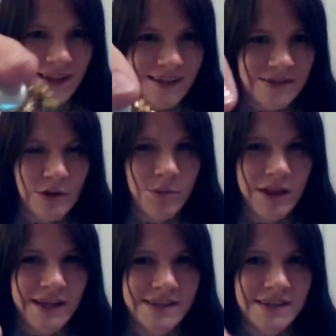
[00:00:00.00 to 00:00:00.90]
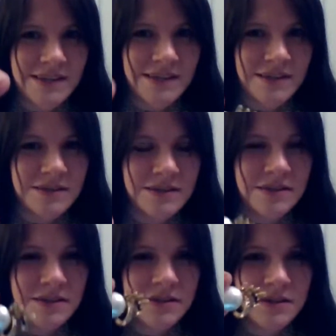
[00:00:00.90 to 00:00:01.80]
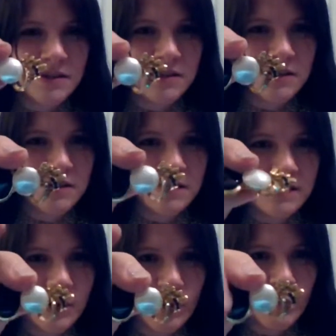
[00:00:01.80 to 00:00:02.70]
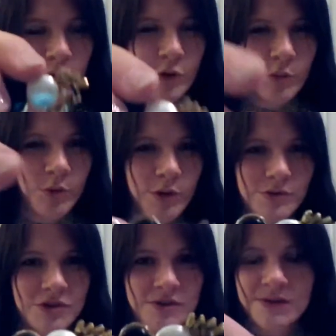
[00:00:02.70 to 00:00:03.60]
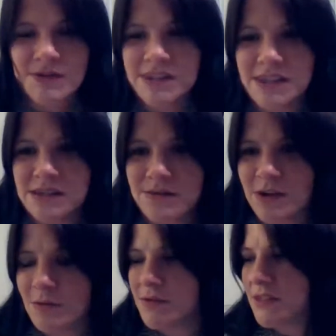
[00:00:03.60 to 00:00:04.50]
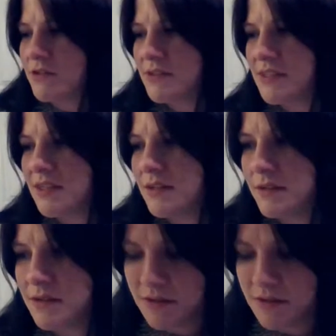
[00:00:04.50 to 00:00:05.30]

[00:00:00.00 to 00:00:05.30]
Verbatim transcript: think these are all plastic. So pearl brooch, 50 cents if anyone's interested.